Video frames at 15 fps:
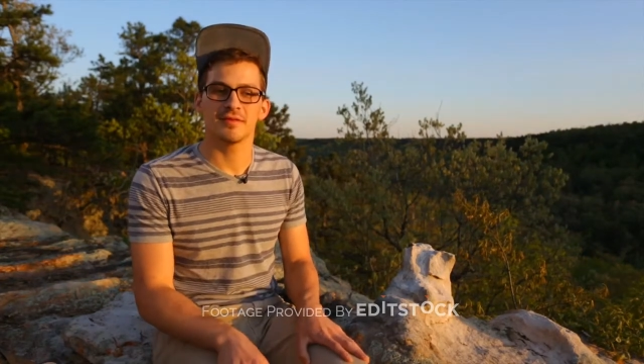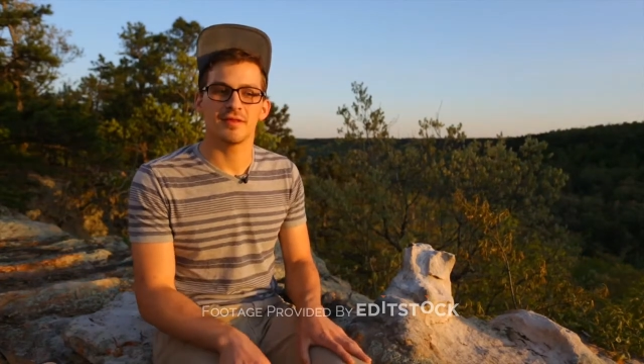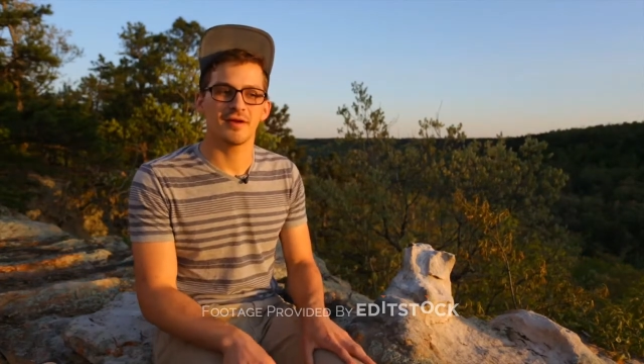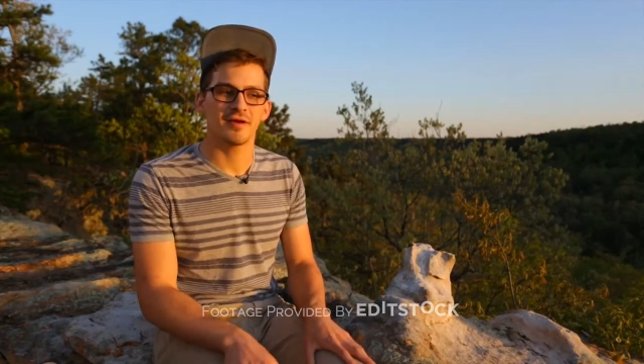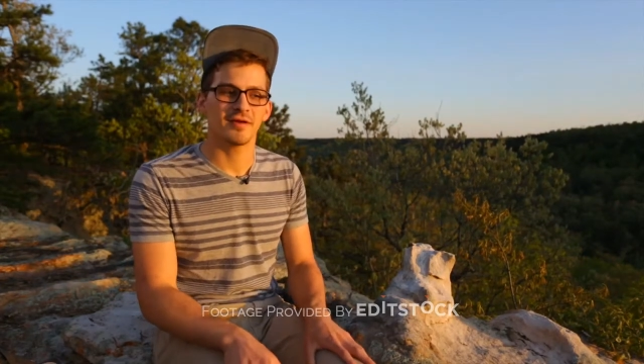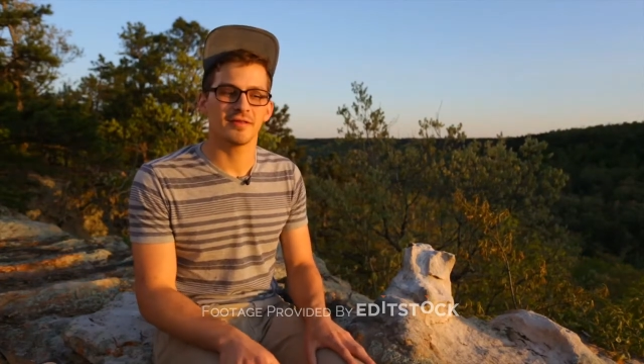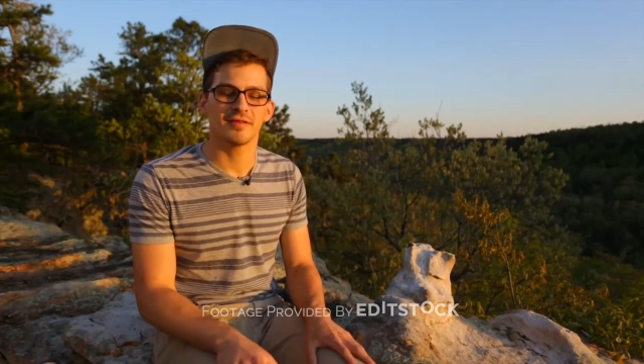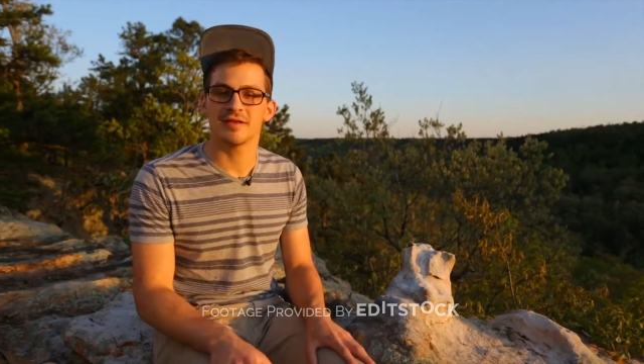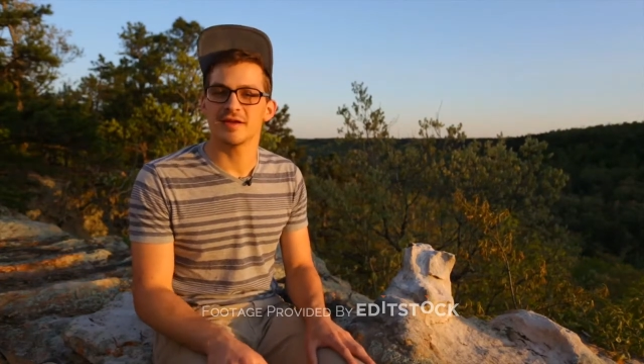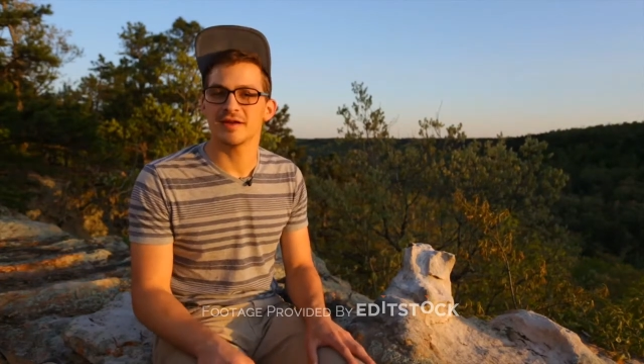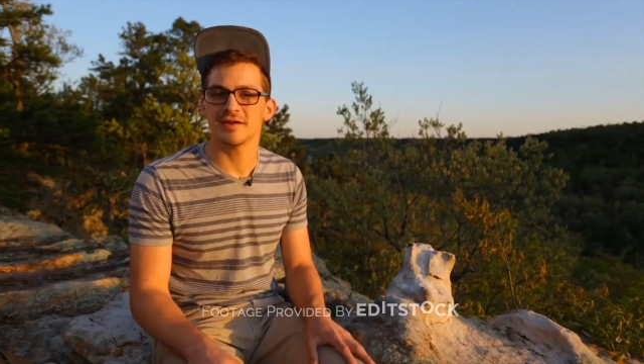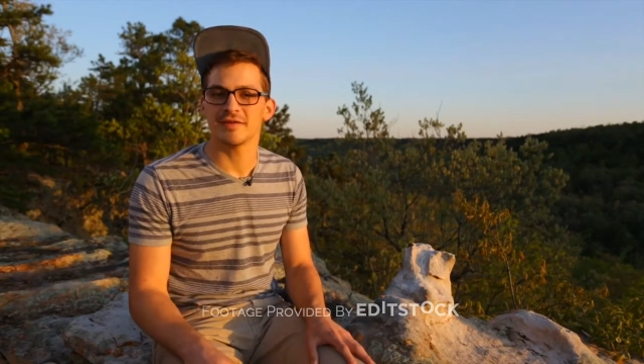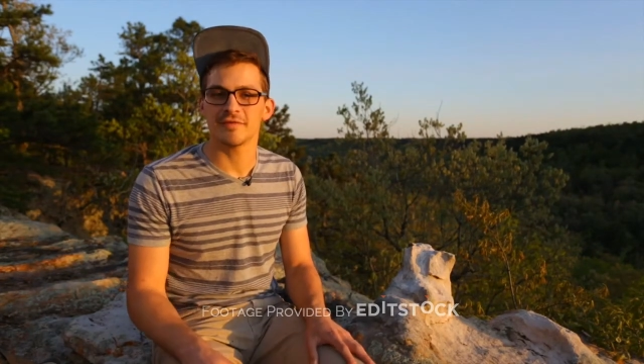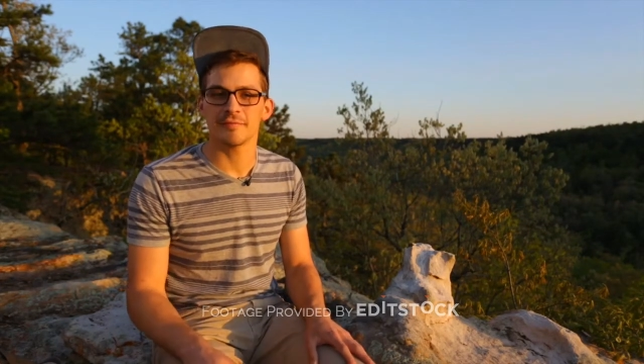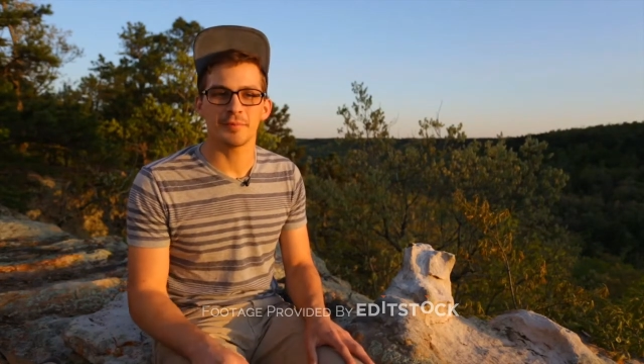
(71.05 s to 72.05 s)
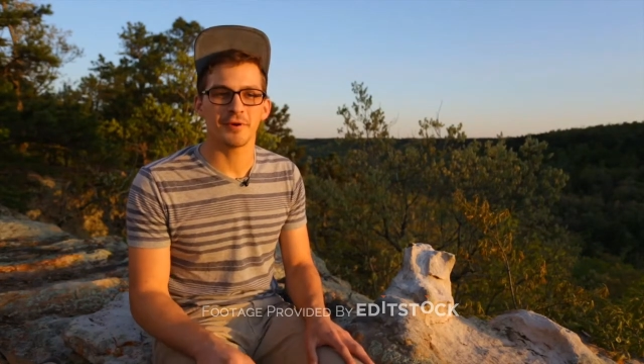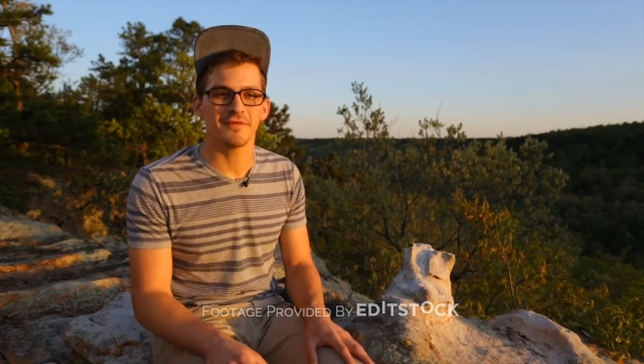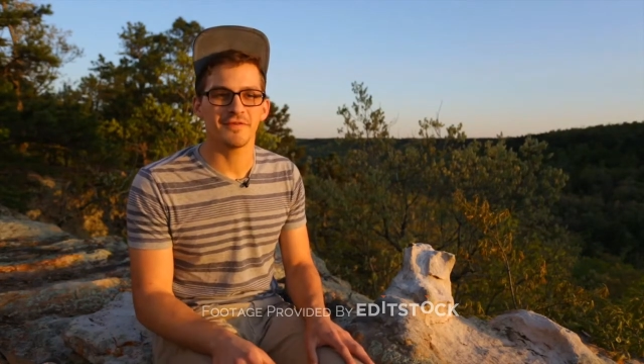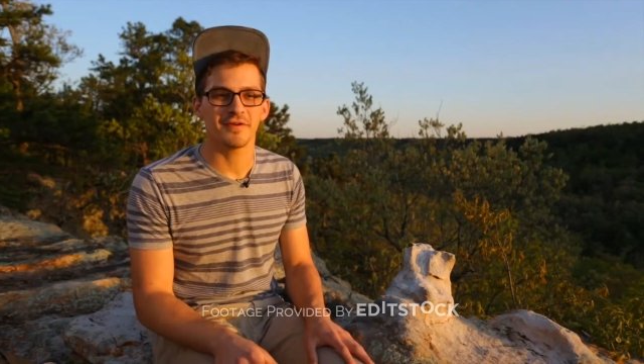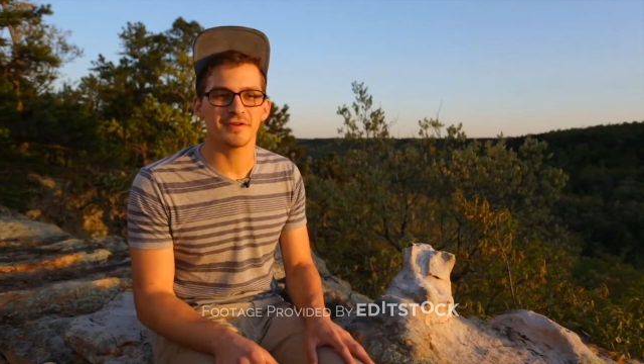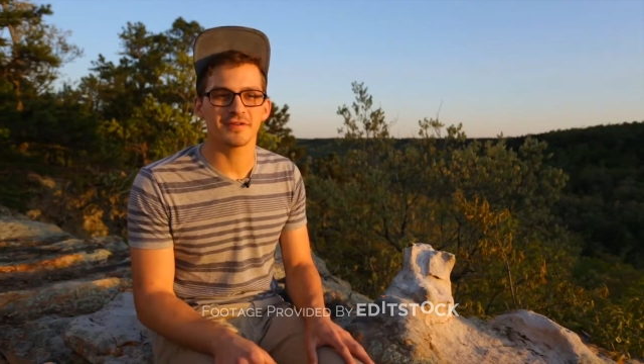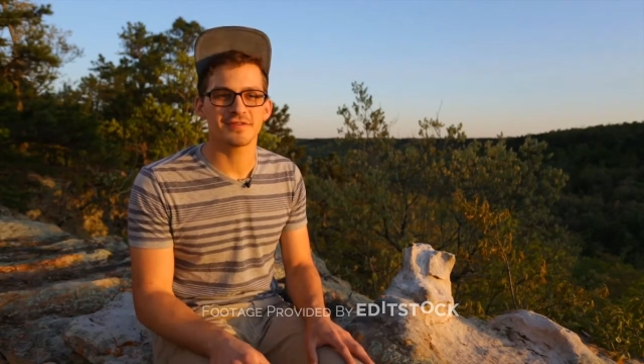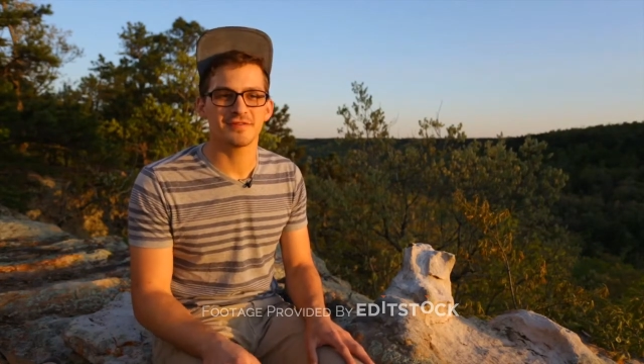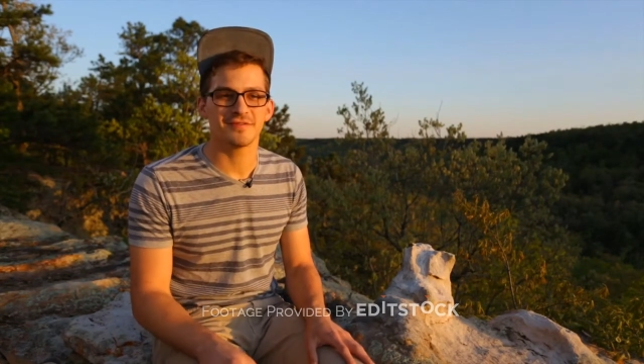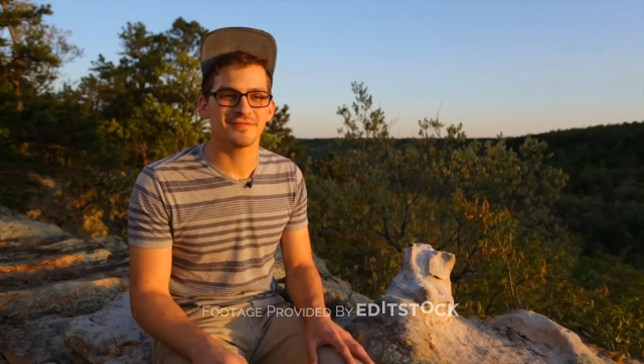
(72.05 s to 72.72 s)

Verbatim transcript: The end of a perfect